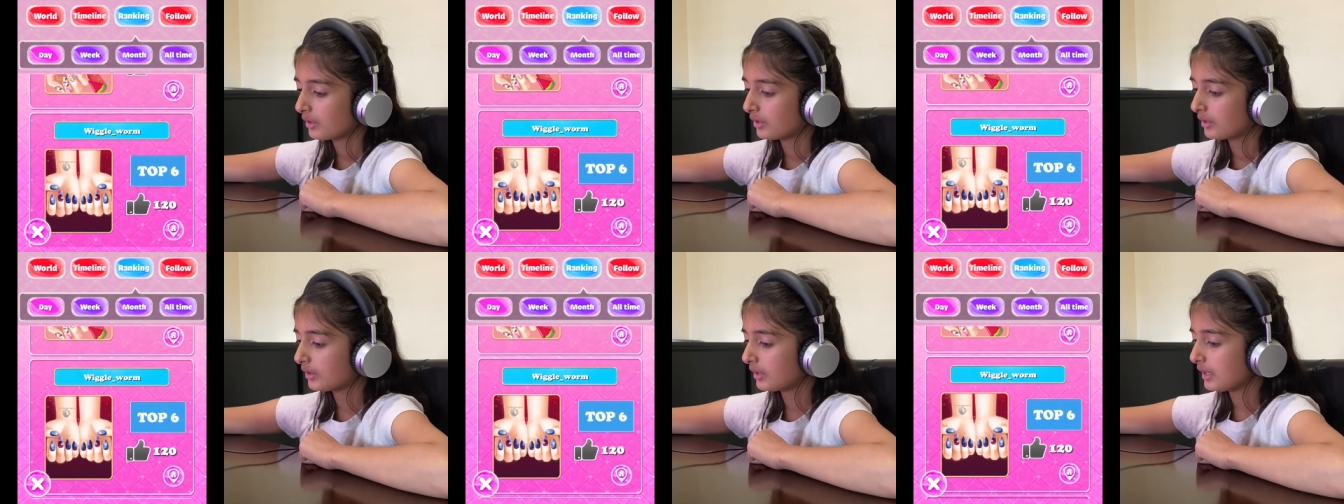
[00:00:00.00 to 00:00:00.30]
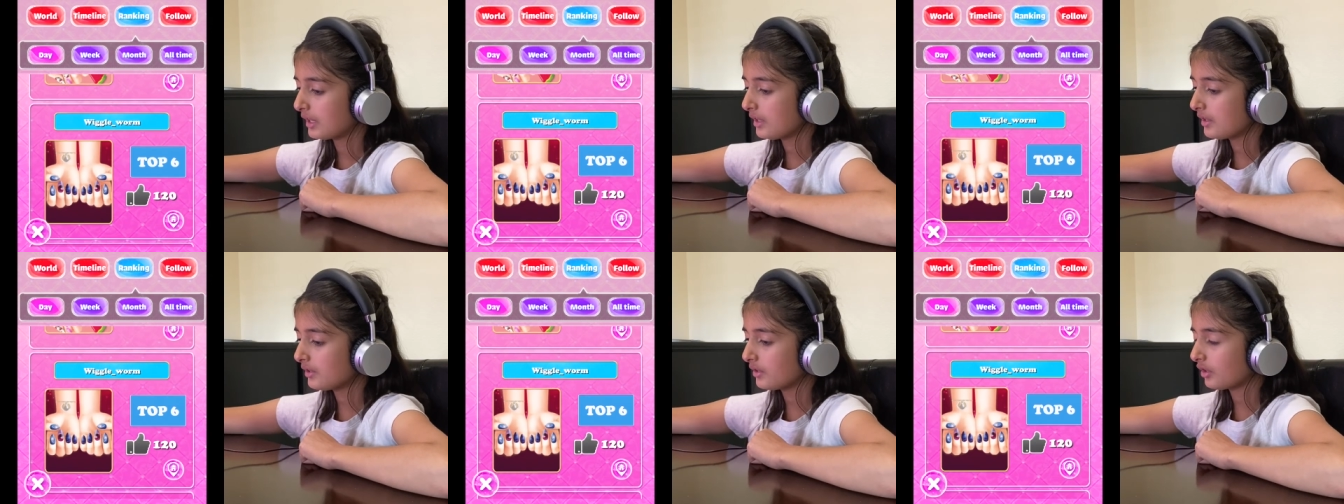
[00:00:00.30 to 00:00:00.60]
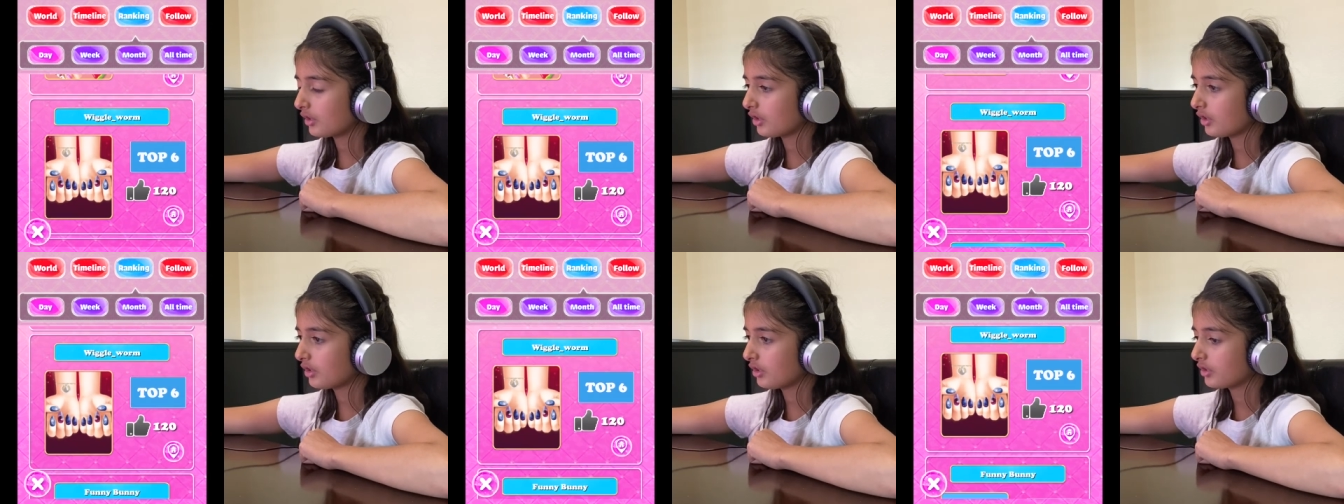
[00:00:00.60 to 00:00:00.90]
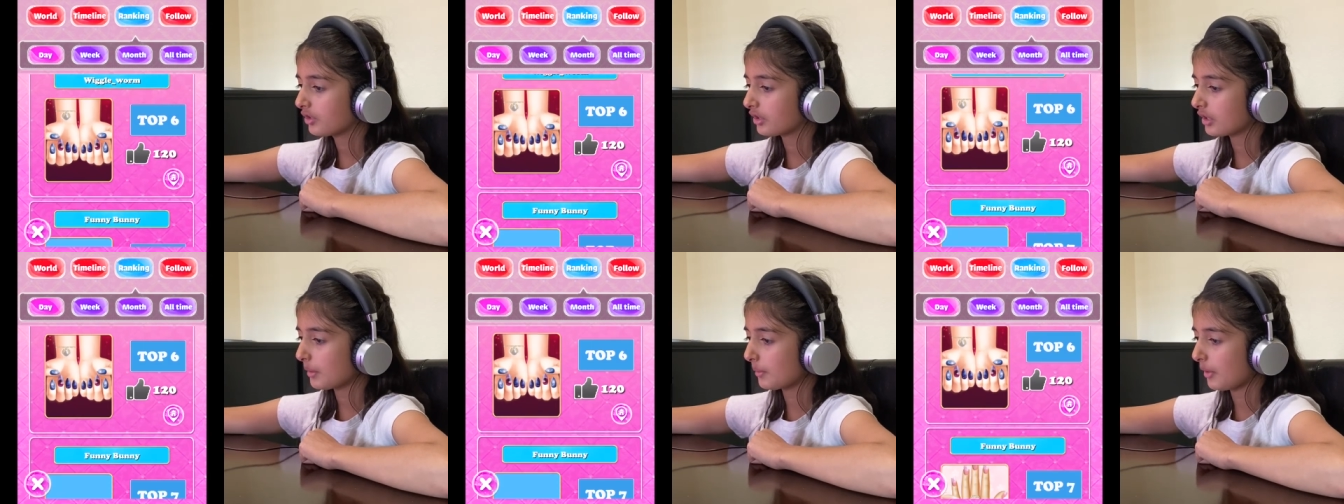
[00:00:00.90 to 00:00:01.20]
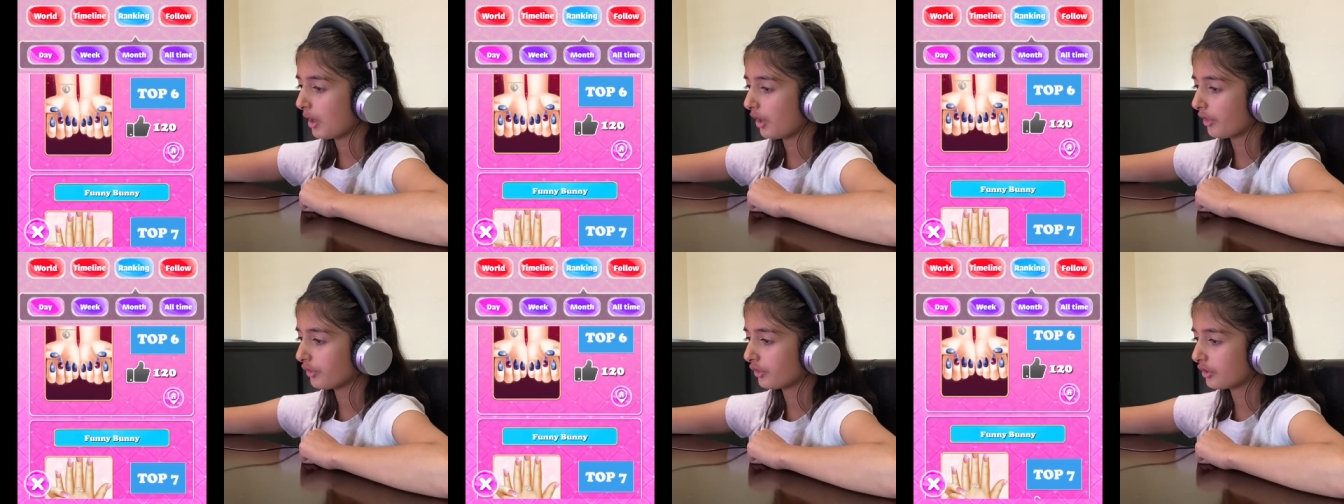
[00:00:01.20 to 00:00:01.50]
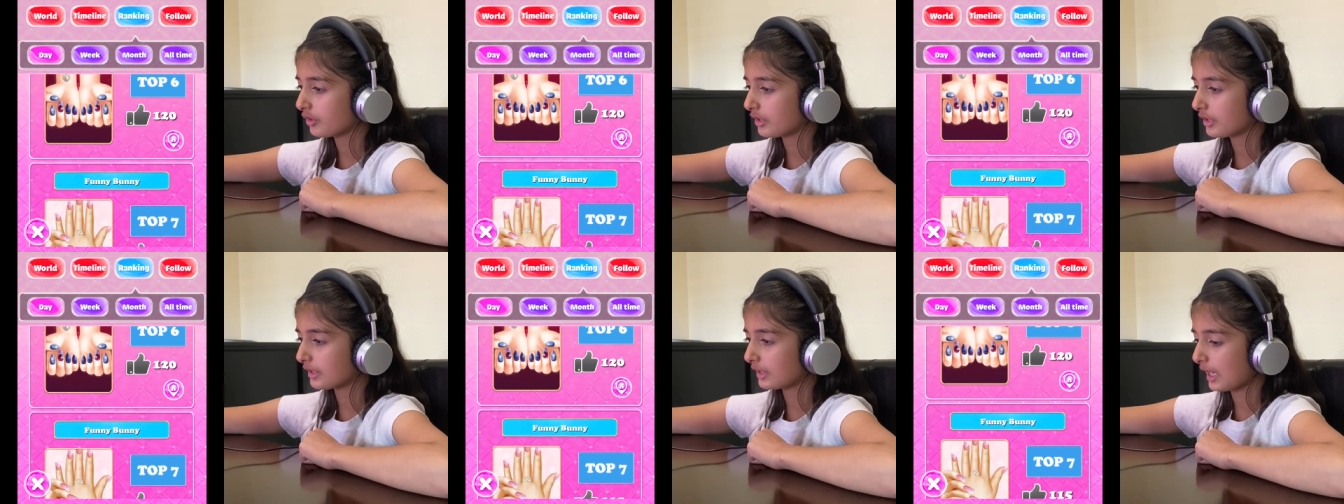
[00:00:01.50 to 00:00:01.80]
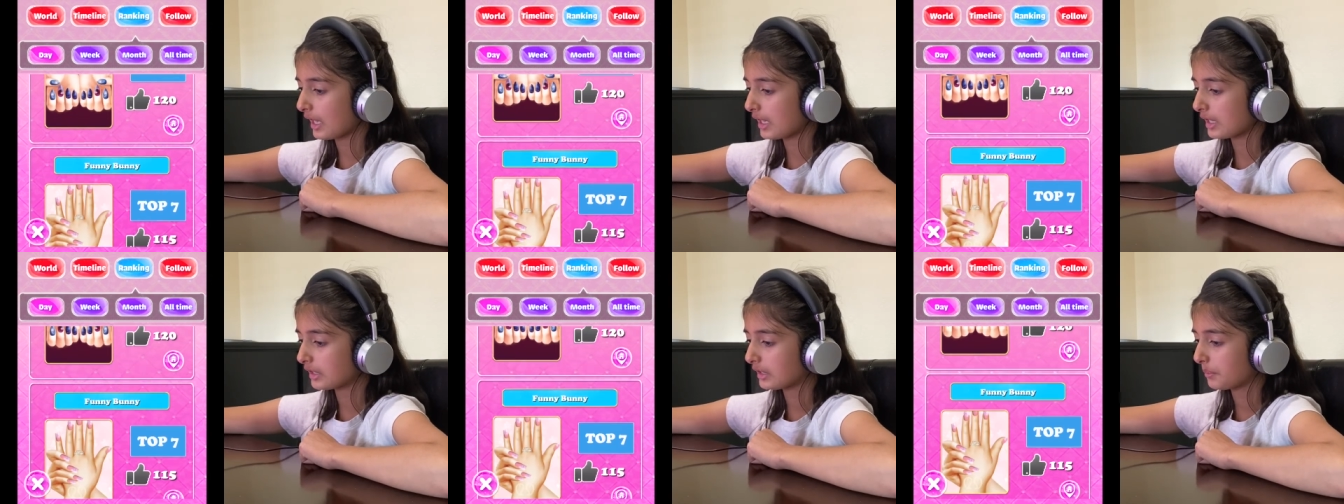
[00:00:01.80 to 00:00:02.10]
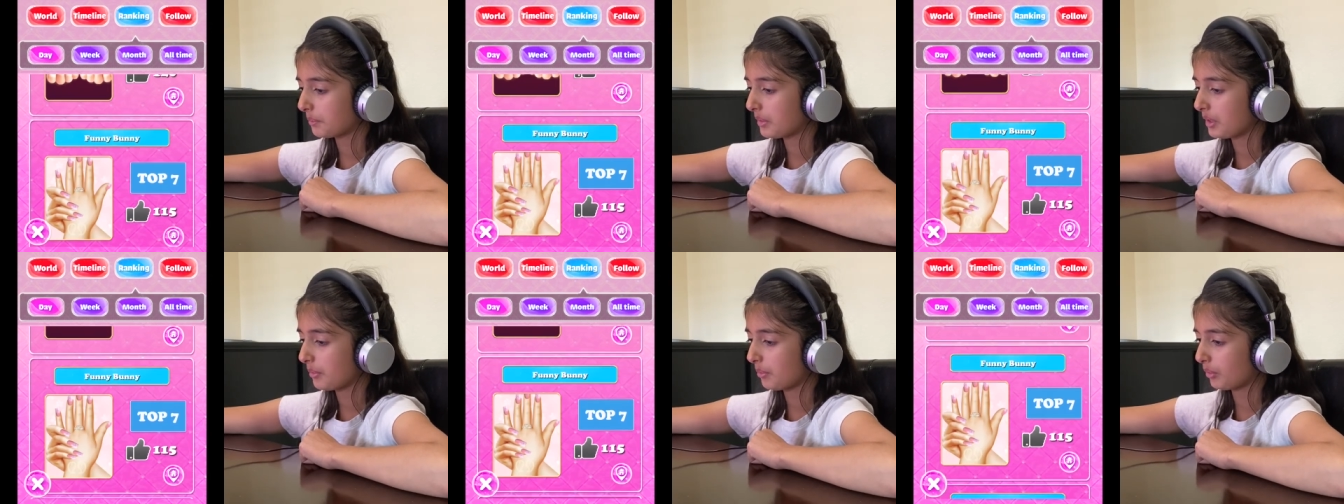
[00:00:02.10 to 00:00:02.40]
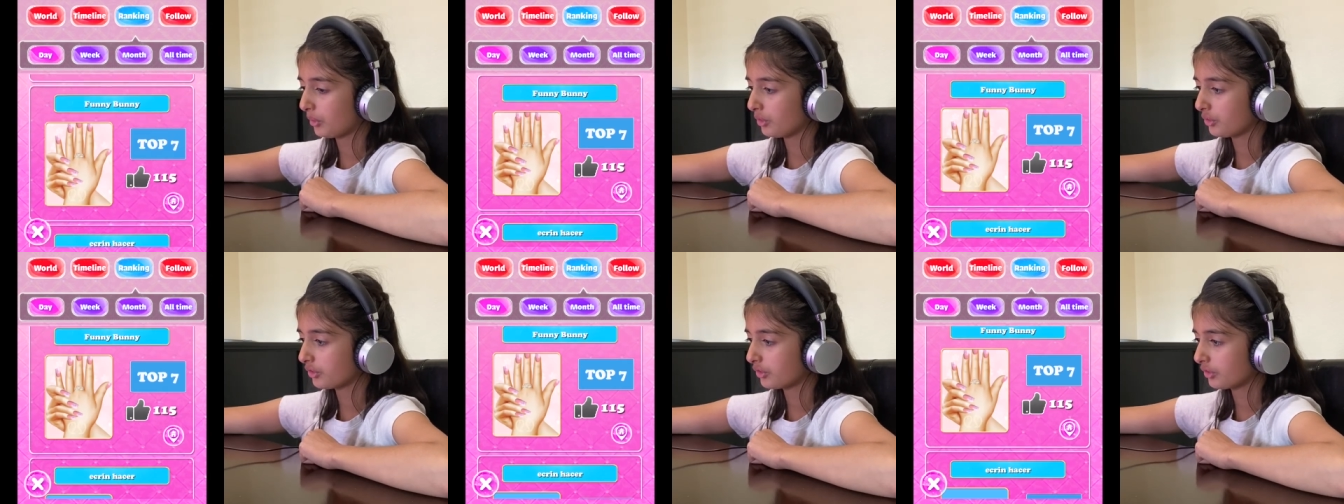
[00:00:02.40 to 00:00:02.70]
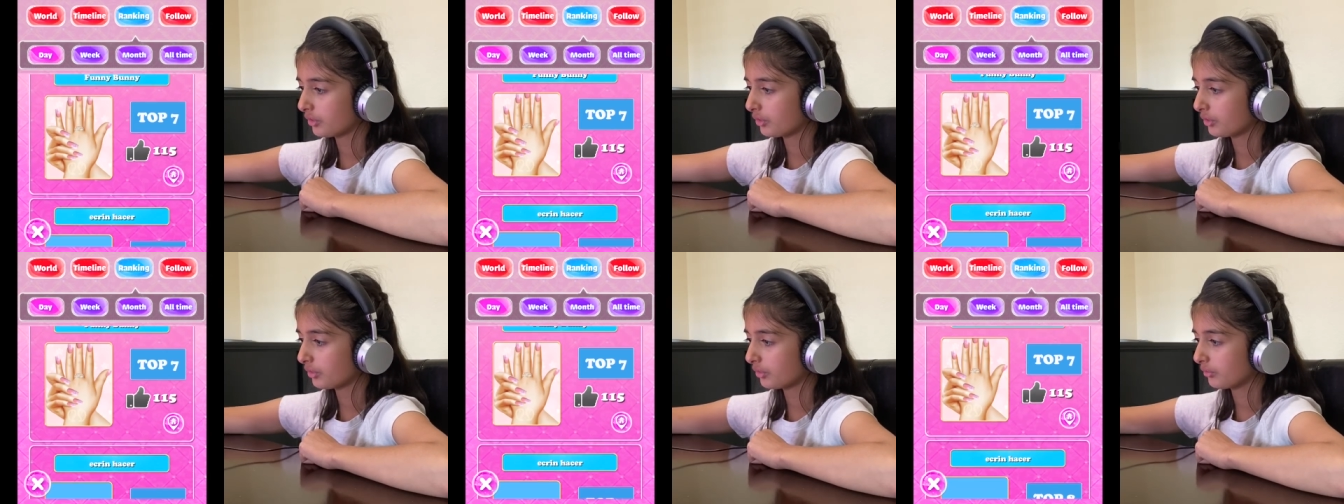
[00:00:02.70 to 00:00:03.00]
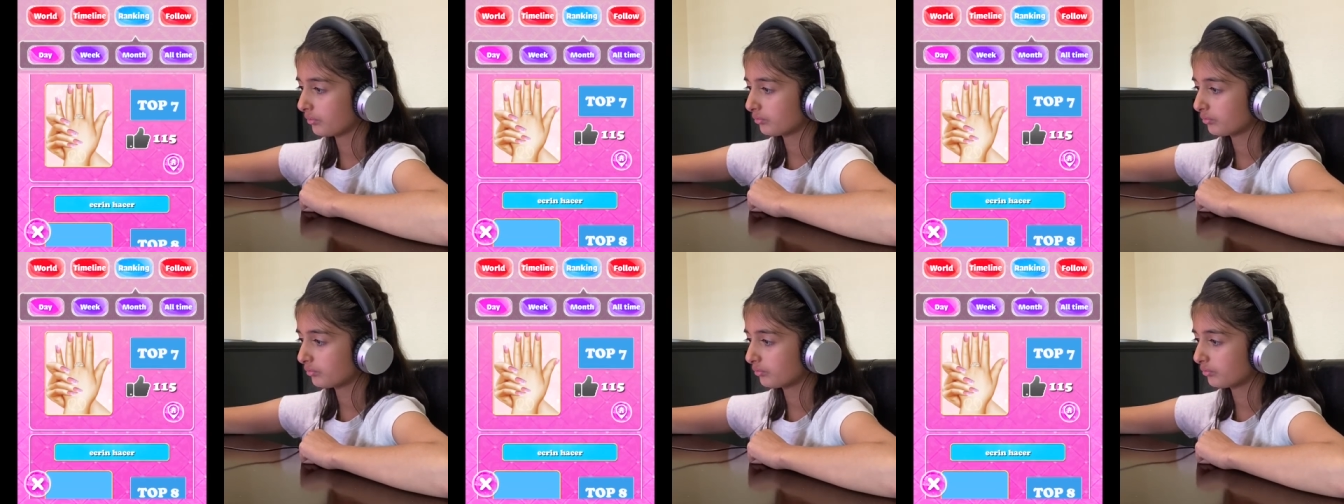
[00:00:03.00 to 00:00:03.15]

These are some other designs people do.